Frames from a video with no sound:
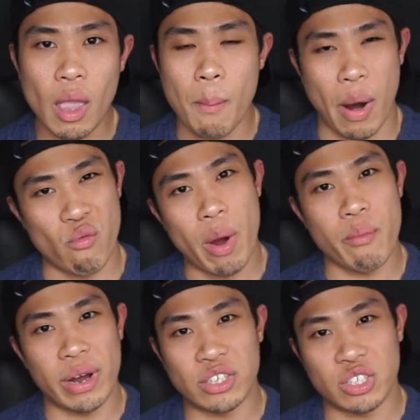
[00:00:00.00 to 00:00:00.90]
my
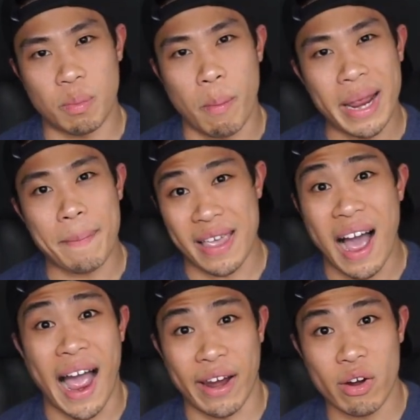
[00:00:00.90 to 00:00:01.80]
rep ranges might be
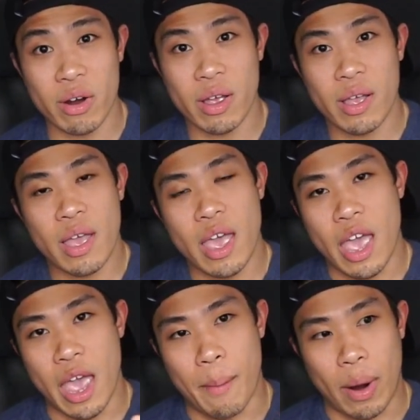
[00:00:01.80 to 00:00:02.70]
higher
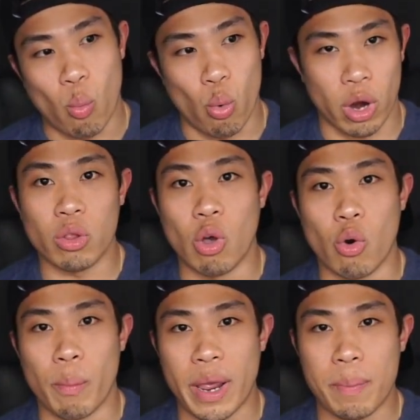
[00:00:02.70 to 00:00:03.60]
and my
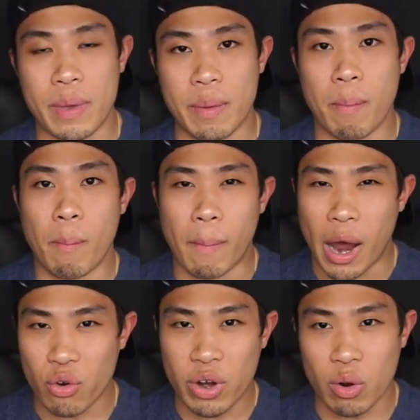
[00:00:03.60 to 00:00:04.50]
workload might be
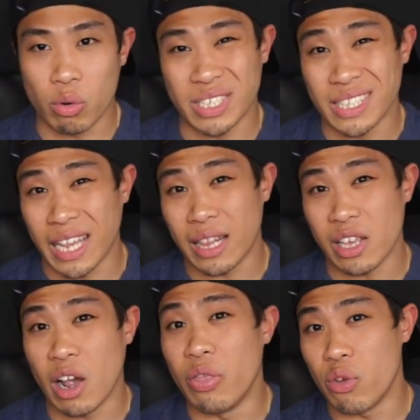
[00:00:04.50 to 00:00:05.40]
moderate or
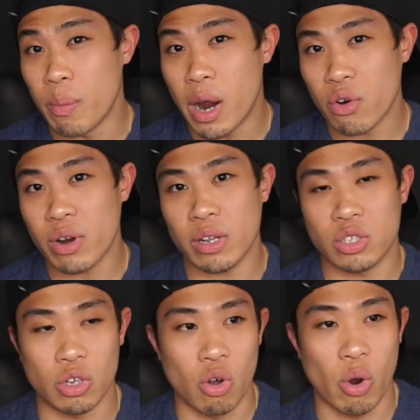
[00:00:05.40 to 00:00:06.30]
slightly under moderate.
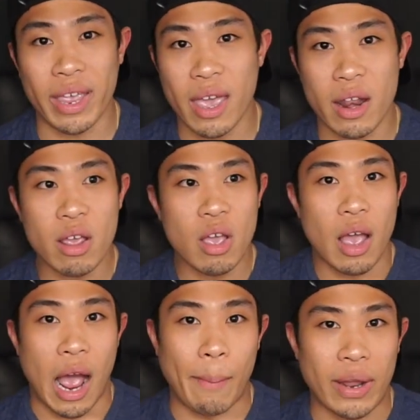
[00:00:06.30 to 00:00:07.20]
So again,
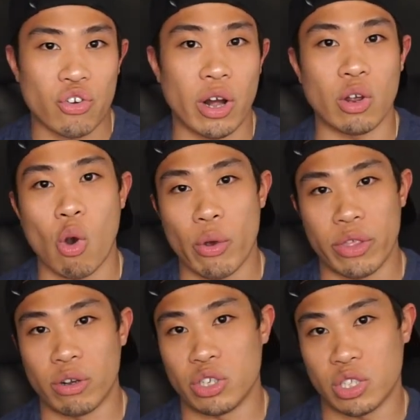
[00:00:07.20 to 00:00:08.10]
I'm not trying to go in
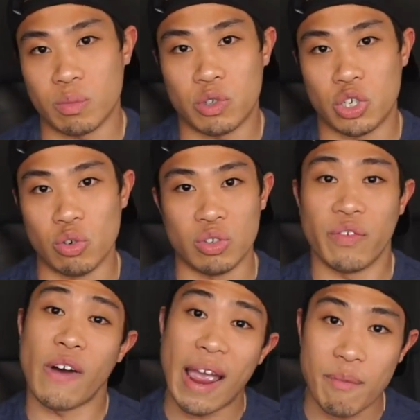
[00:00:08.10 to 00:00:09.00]
there and just choose
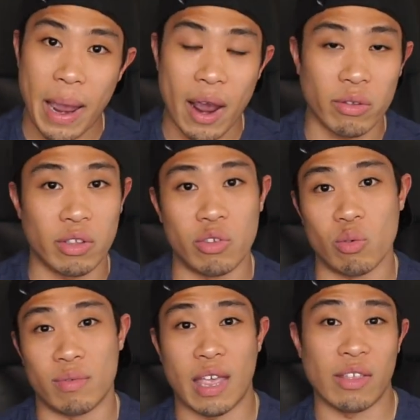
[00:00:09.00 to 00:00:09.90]
5 pounds and
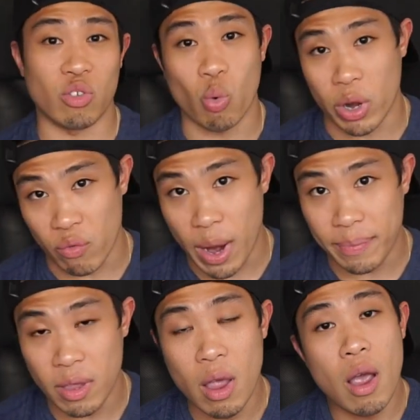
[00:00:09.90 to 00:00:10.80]
do 10 to 20
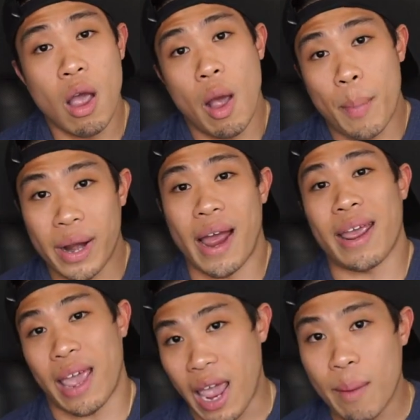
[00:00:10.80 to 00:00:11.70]
reps, but
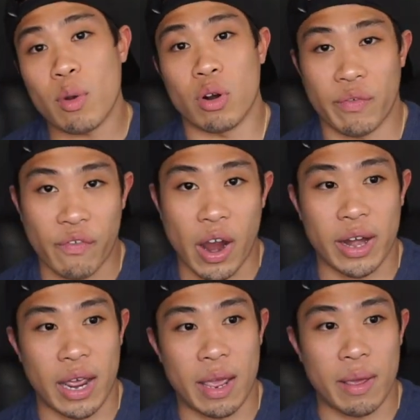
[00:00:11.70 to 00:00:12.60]
I am going to
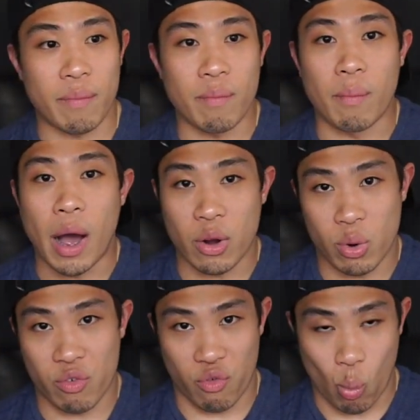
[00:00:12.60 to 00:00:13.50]
find a
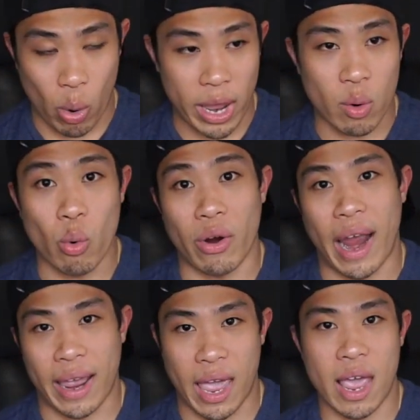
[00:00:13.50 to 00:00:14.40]
moderate weight where
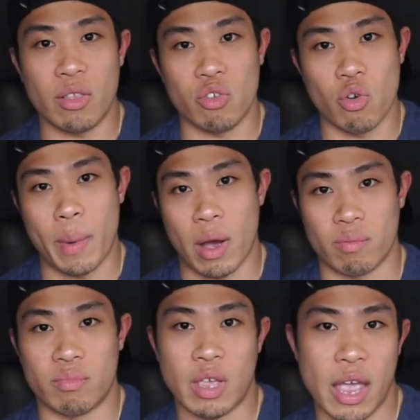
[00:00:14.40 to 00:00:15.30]
I can do
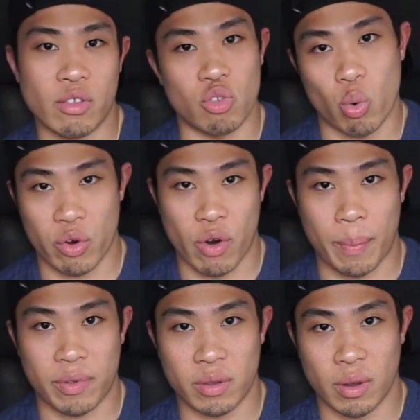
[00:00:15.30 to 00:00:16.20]
about 10 to 20
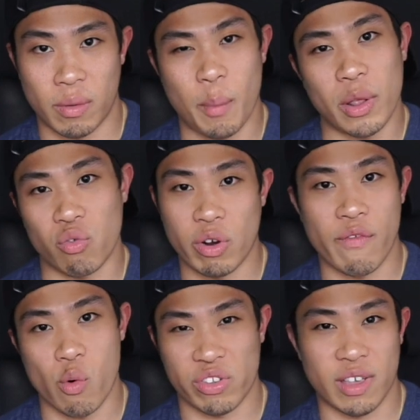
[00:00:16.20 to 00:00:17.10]
reps, about 3 to
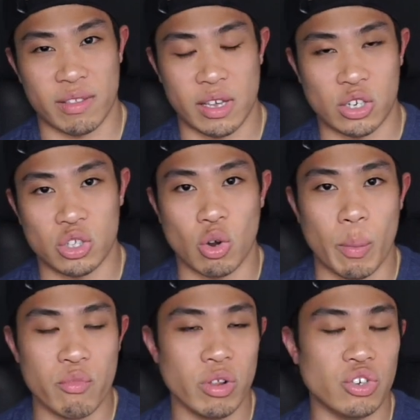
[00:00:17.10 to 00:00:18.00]
4 sets each. So
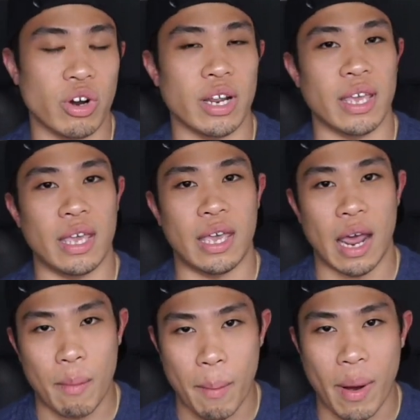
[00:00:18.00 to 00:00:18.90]
I'm really trying to
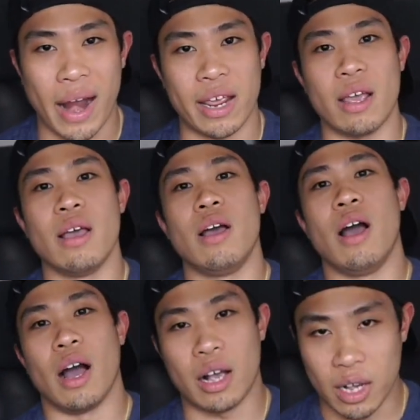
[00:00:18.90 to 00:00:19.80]
get my body
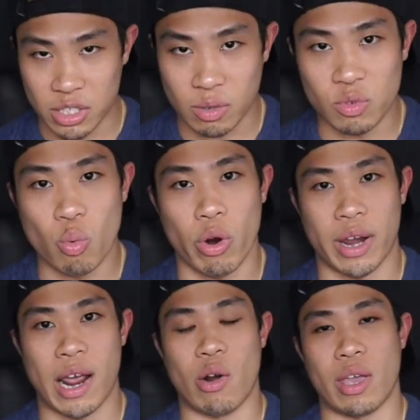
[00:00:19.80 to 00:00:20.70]
accustomed to
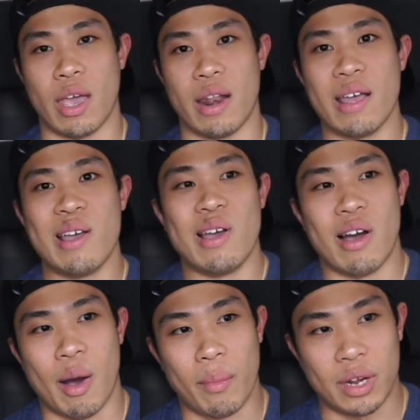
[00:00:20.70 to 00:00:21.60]
working out again,
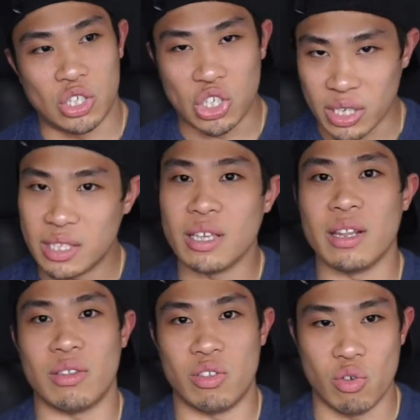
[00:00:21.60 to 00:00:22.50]

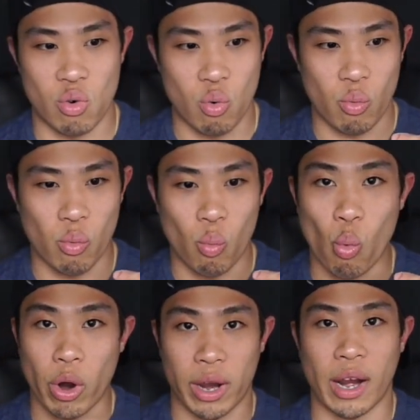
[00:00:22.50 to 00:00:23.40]
adjusted to
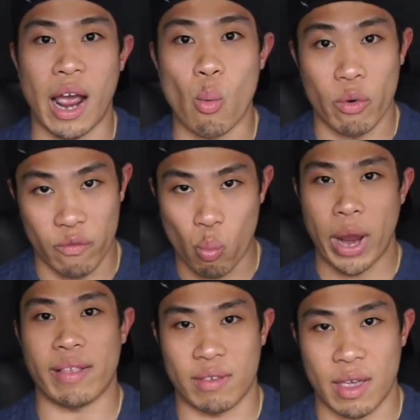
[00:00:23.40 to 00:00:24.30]
working out with
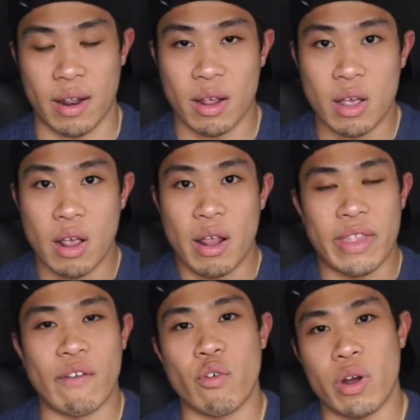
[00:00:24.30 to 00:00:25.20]
weights again.
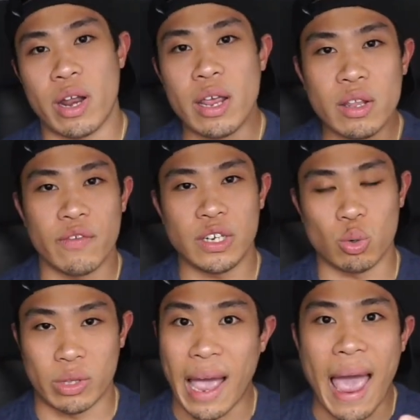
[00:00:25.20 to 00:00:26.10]
Now, for an
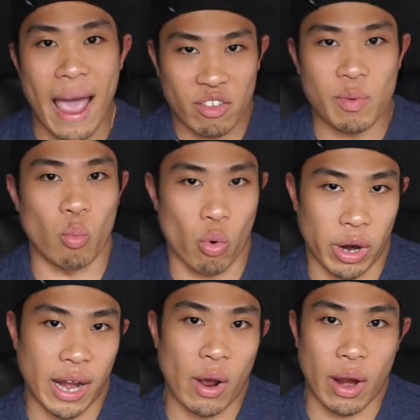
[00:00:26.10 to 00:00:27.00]
individual that has been
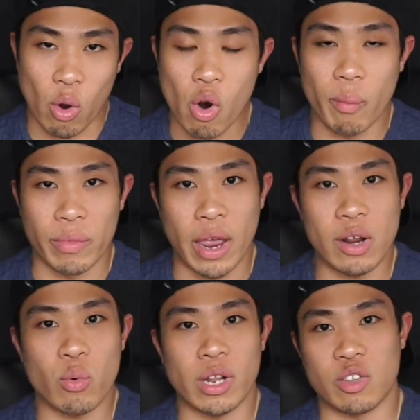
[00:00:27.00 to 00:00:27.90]
working out at home,
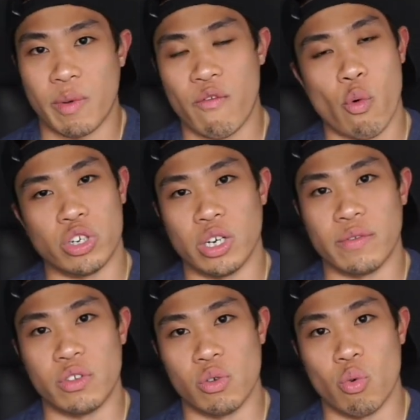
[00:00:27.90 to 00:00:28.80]
anyone that's been
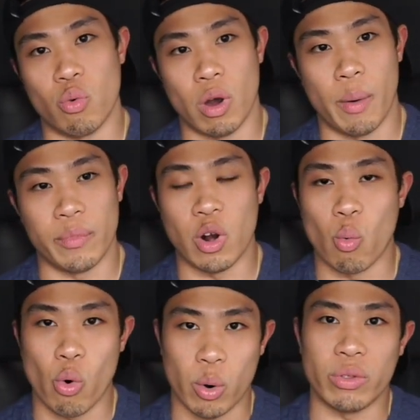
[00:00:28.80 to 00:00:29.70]
fortunate to
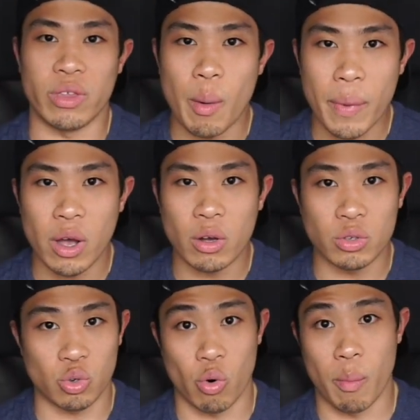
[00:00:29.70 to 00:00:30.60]
work with
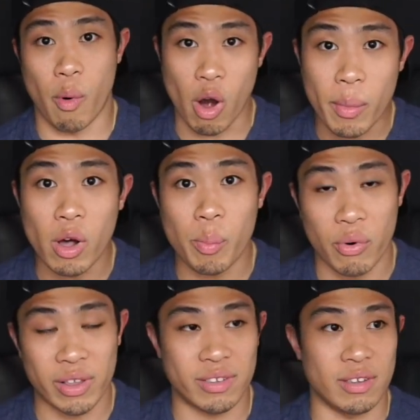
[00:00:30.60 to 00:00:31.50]
dumbbells or barbell
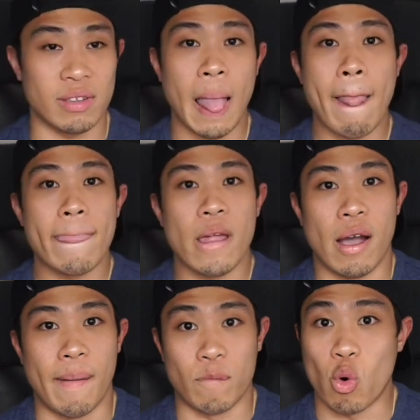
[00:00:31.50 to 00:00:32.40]
presses,
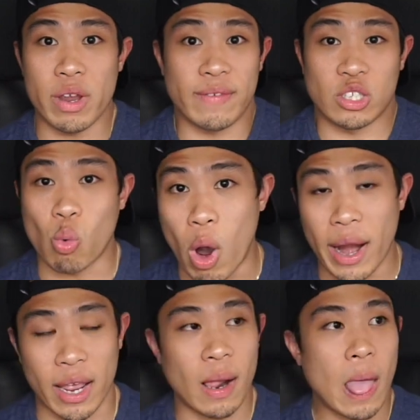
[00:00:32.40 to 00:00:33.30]
or even
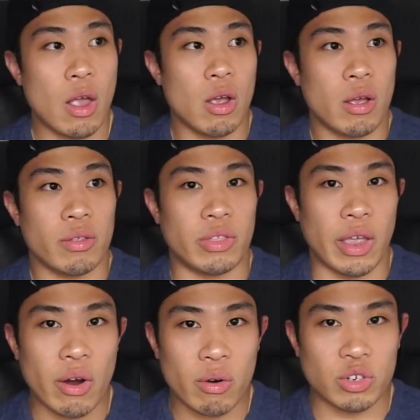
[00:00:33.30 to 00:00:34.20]
squatting,
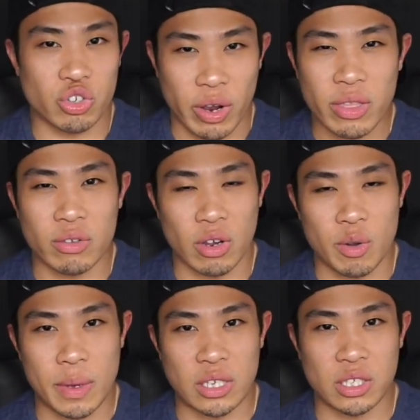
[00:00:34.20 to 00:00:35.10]
their strength is going
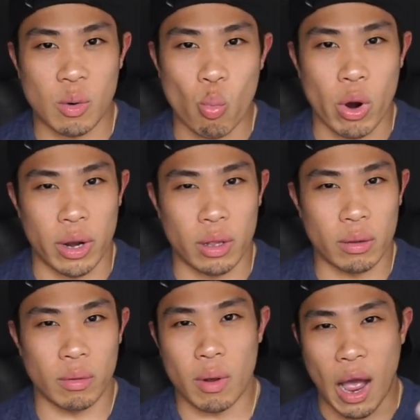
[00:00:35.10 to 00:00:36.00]
to be somewhat
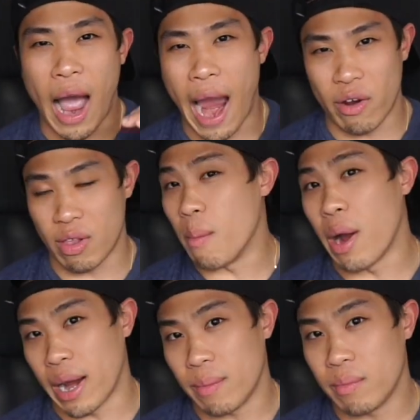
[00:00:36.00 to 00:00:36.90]
higher than
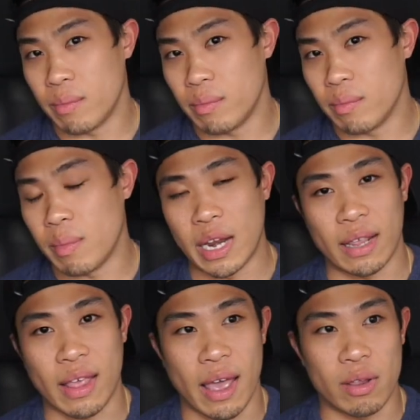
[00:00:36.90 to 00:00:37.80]
mine,
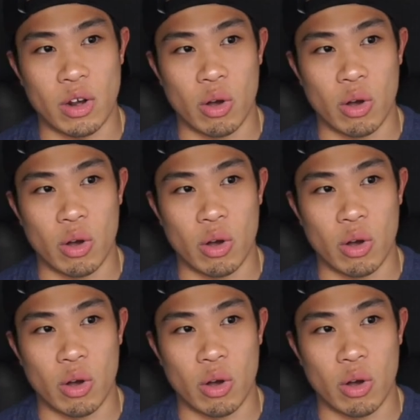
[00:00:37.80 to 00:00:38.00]
meaning that